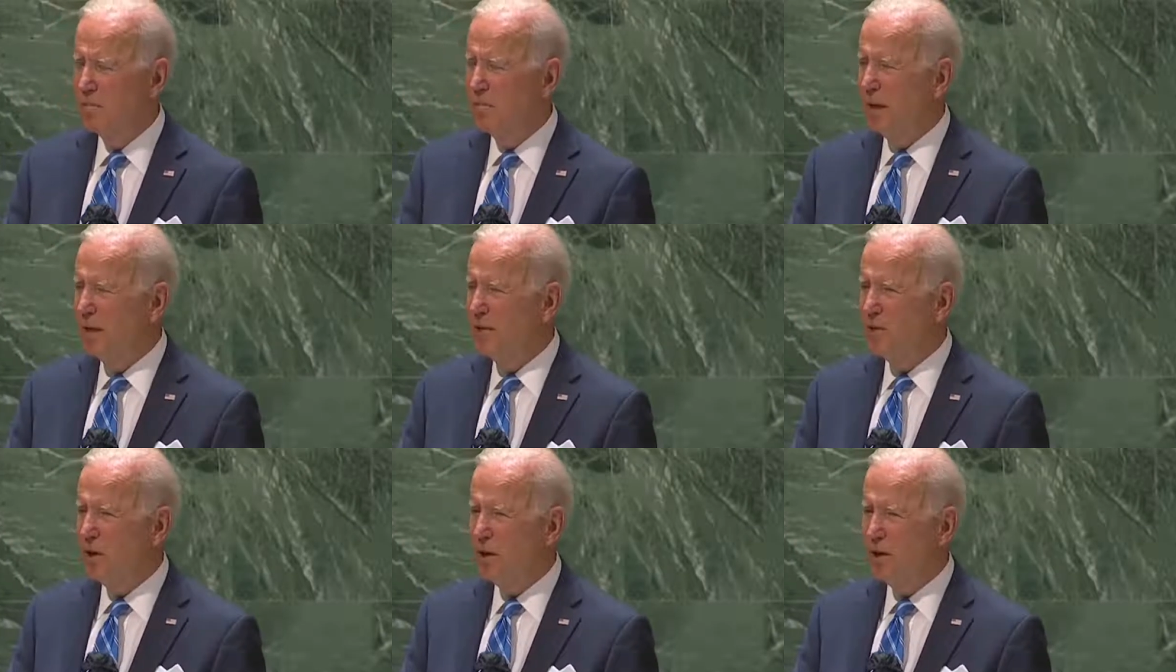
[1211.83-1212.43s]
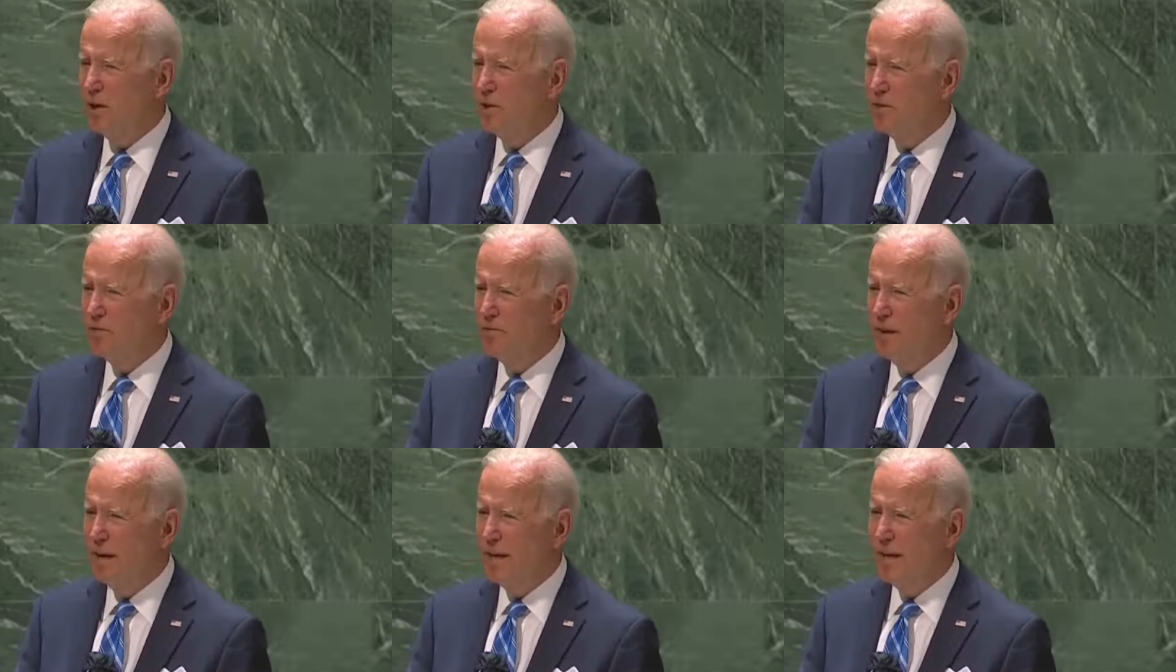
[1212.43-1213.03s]
by targeting their
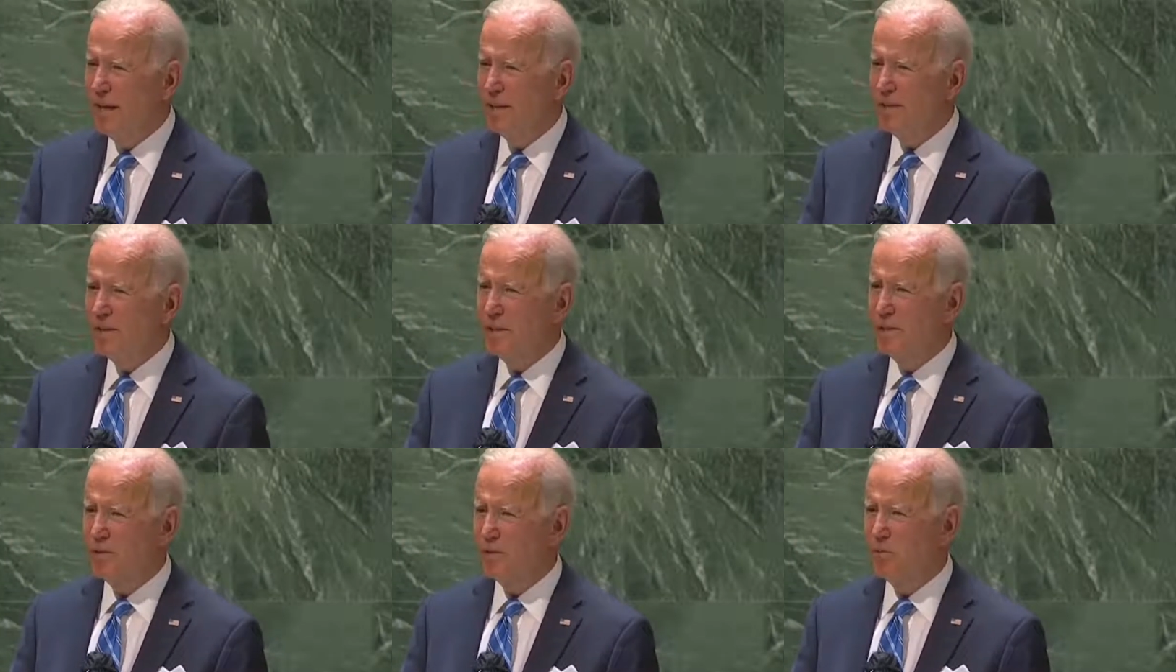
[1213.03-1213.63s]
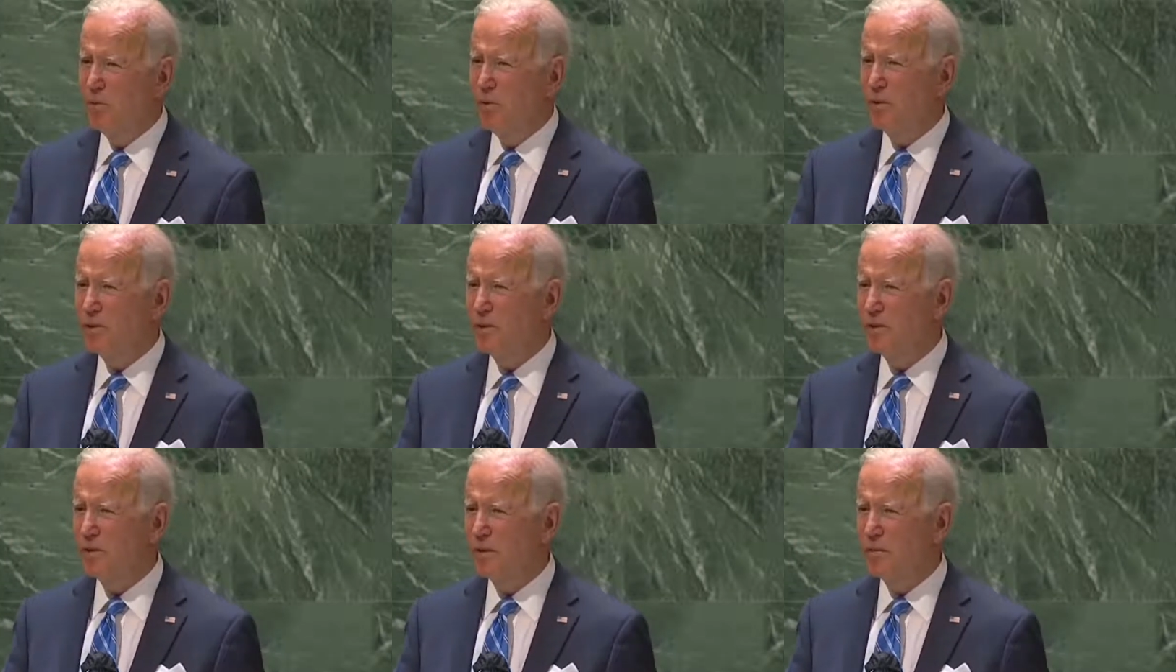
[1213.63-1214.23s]
financing and support
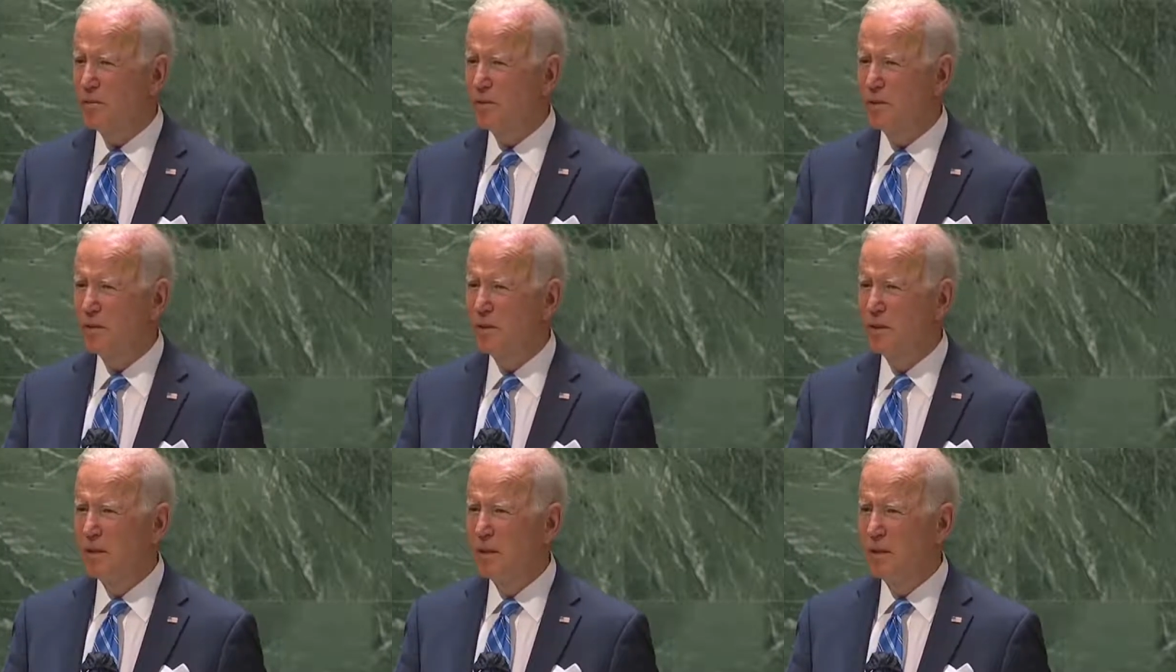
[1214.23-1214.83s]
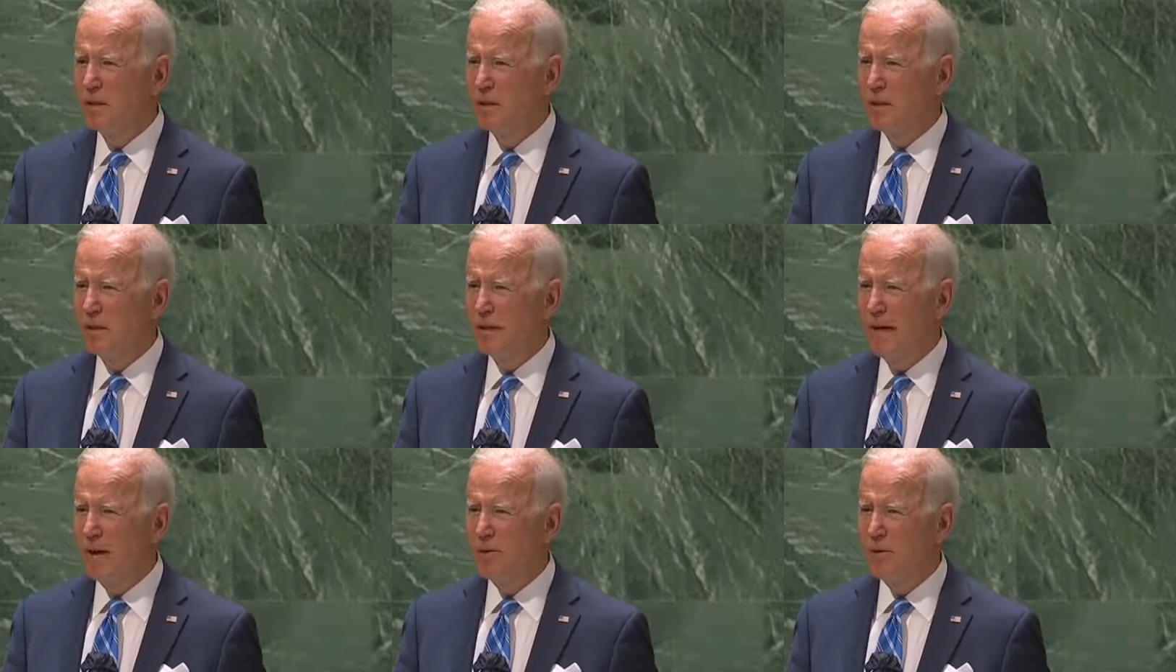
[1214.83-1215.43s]
systems,
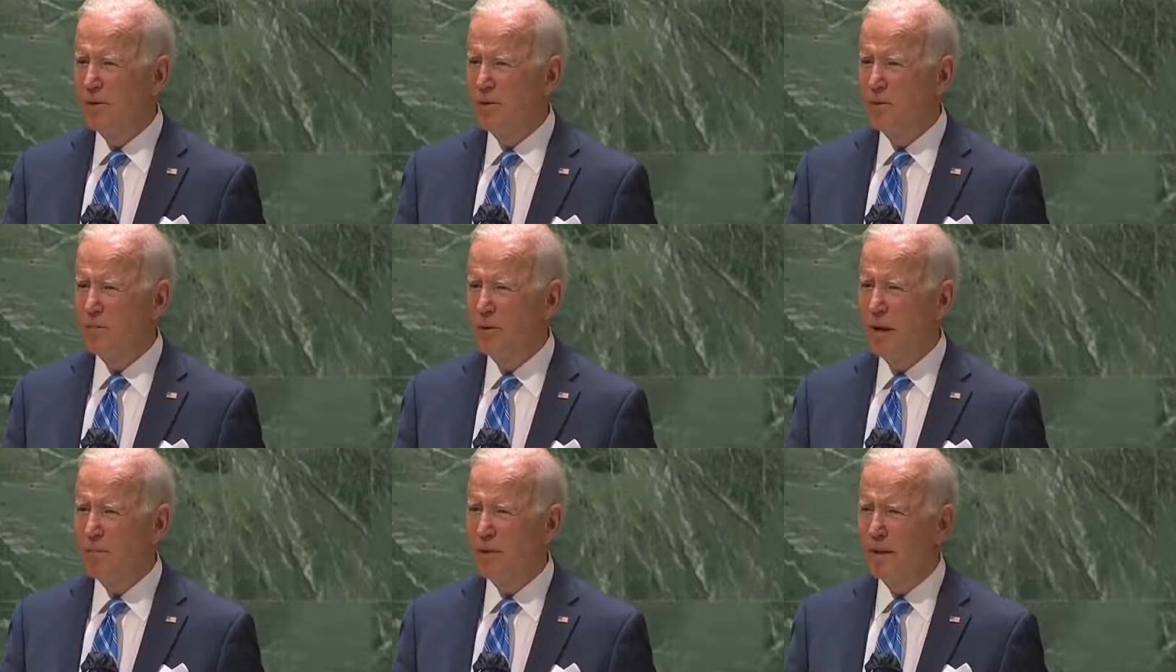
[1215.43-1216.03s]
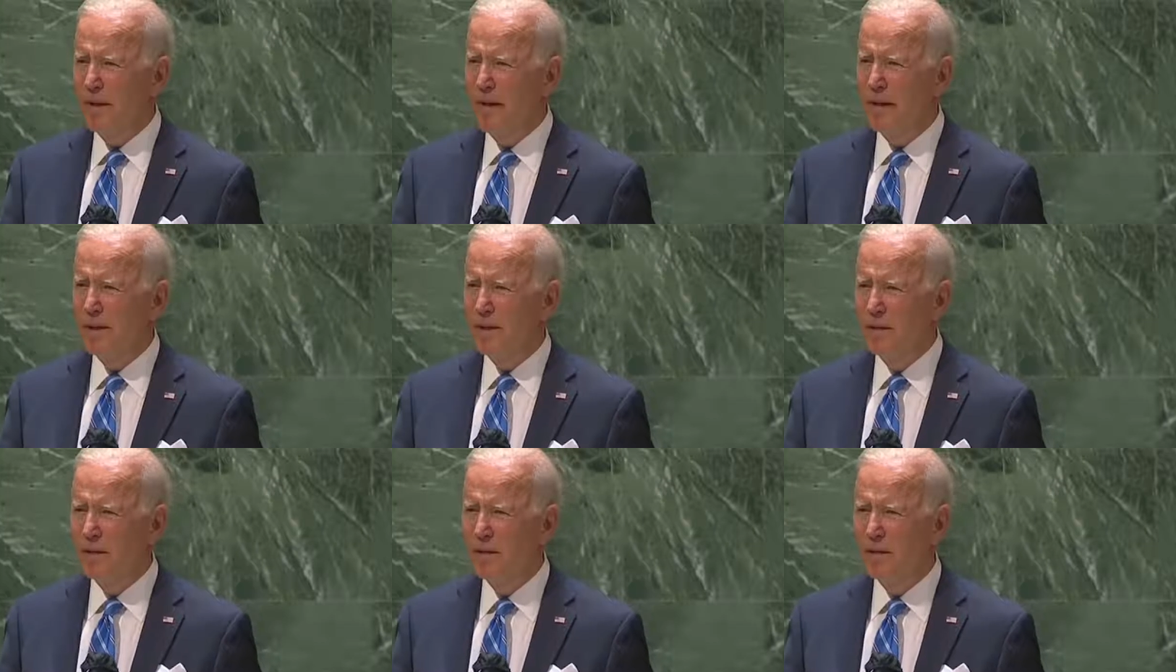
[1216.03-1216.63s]
countering their
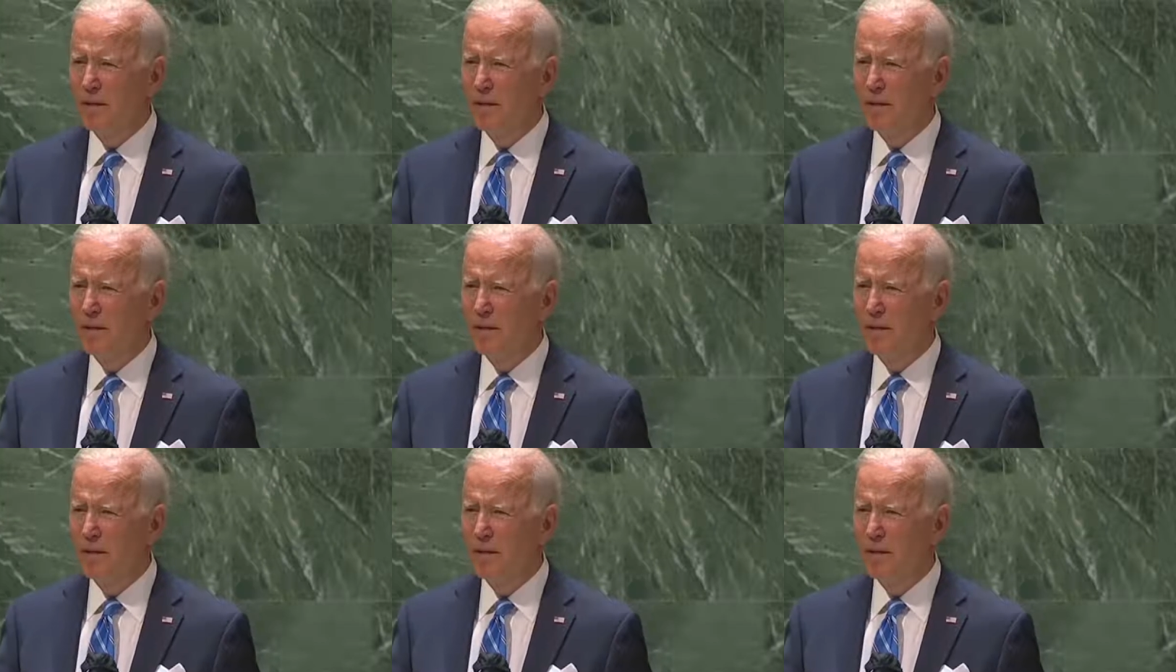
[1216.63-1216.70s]
propaganda,